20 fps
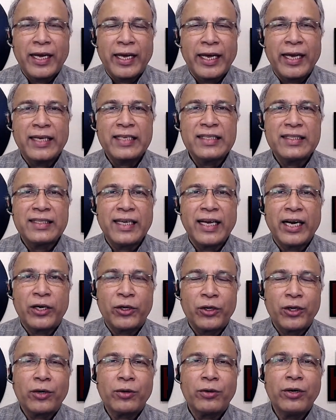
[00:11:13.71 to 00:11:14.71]
Is
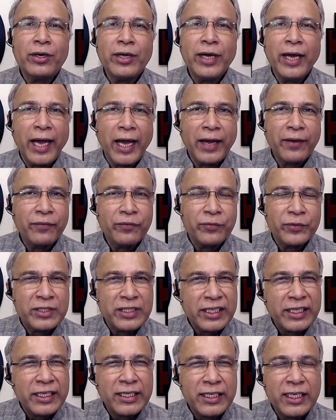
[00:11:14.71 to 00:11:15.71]
that you're going to have
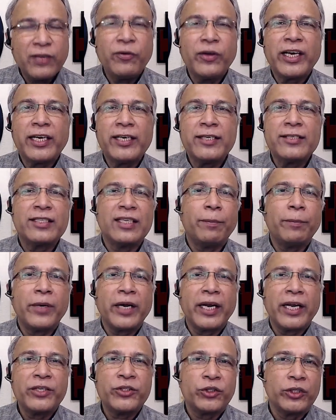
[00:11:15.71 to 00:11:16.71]
significant
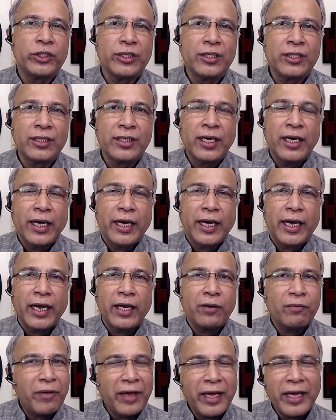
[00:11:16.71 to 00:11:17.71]
separation
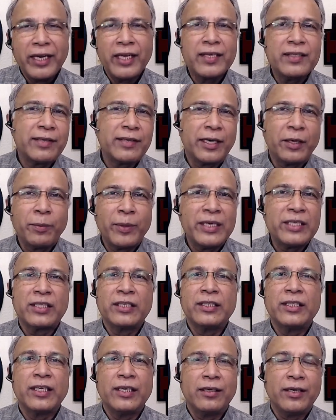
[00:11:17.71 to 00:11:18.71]
in various segments
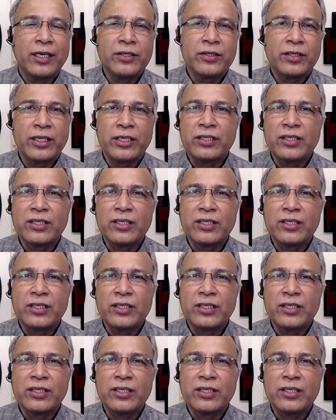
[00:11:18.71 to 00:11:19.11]
in the industry.